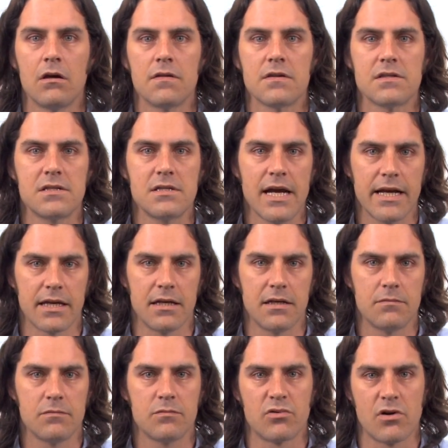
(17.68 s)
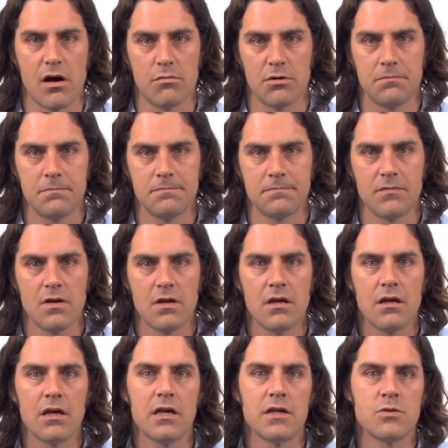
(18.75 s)
The second problem
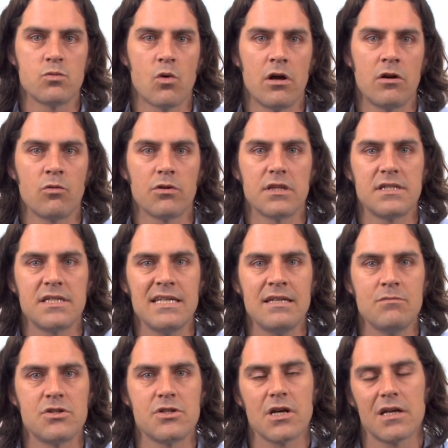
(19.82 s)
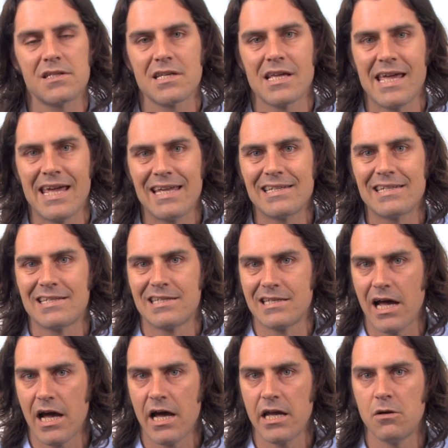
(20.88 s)
is one where the team just can't
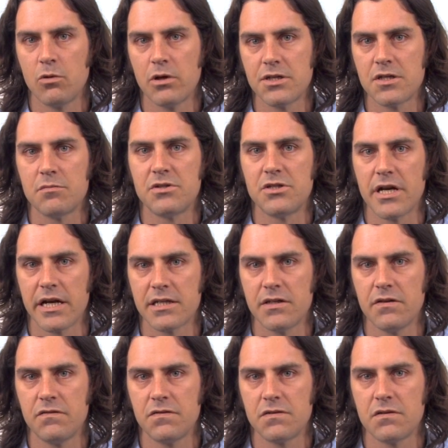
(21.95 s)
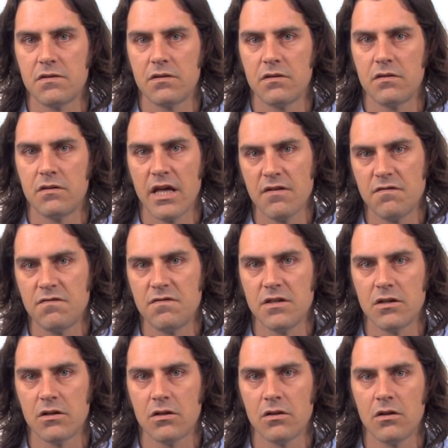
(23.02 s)
decide which objectives they
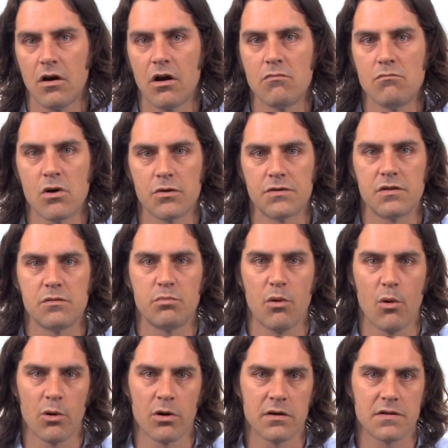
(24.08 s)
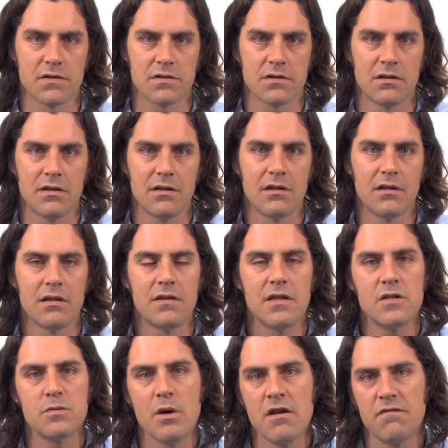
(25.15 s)
feel are most important.
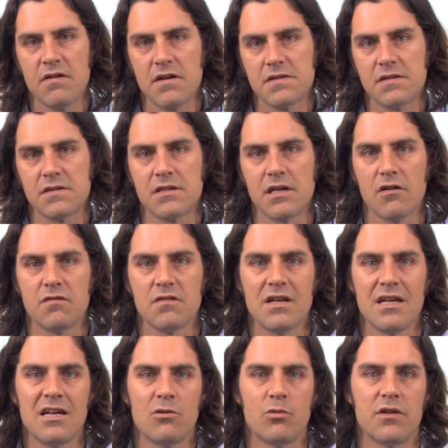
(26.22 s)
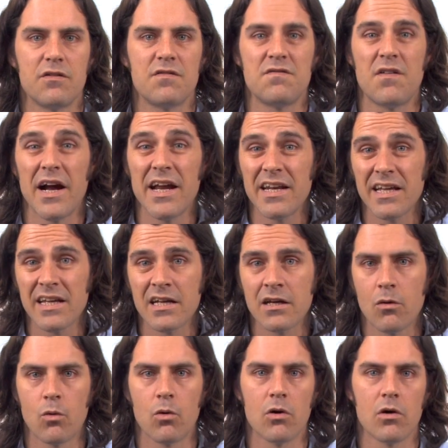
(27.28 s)
This manifests itself with fighting
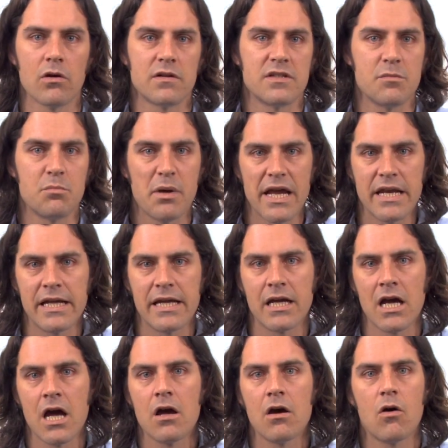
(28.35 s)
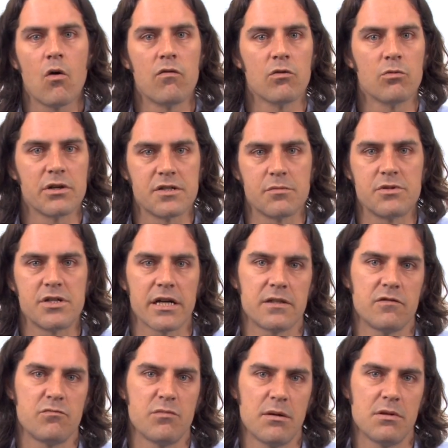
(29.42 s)
or debating over which
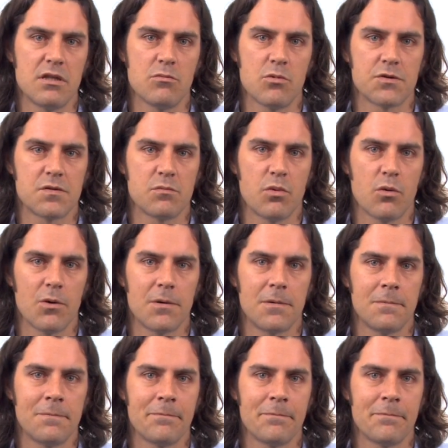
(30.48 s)
objective may be the most important.